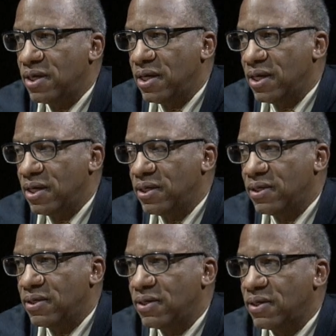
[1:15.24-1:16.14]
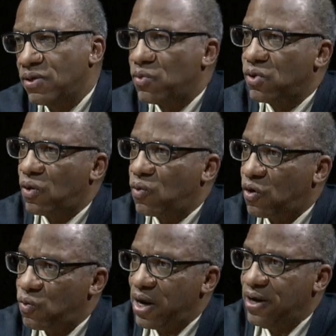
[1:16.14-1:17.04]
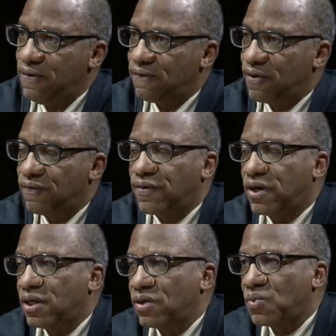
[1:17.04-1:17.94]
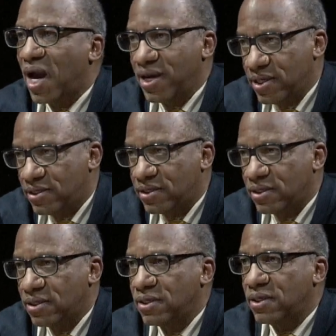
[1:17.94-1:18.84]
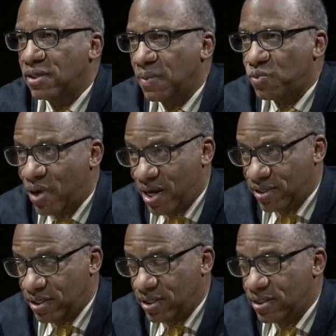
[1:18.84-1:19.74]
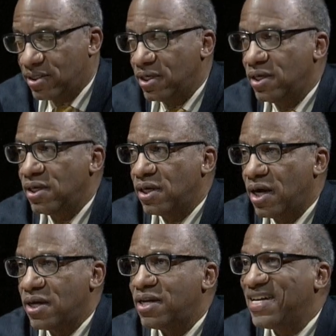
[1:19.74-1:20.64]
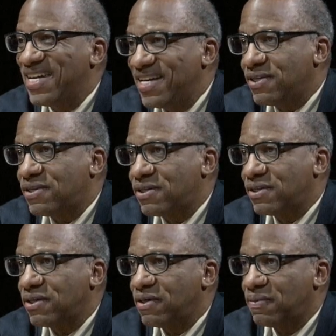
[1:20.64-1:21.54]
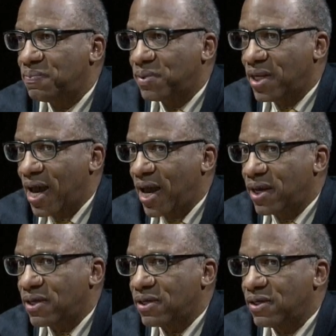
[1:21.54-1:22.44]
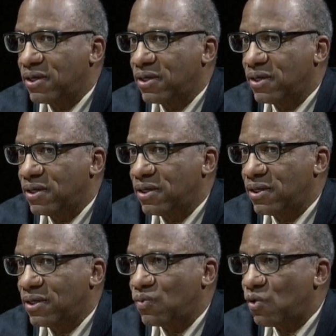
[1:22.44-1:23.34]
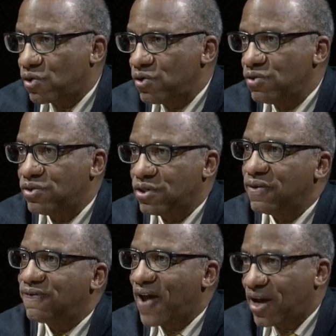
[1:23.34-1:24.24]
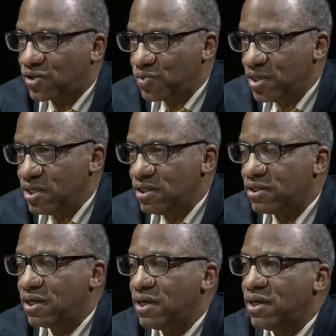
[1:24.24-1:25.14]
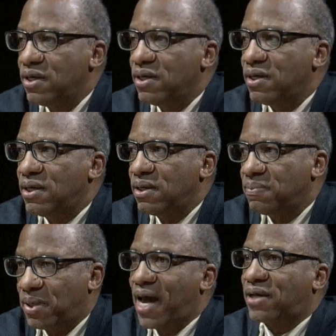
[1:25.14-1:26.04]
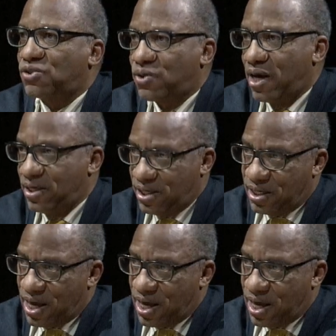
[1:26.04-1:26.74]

and there were a wave of uh, riots, uprisings against black workers and factories, blacks trying to get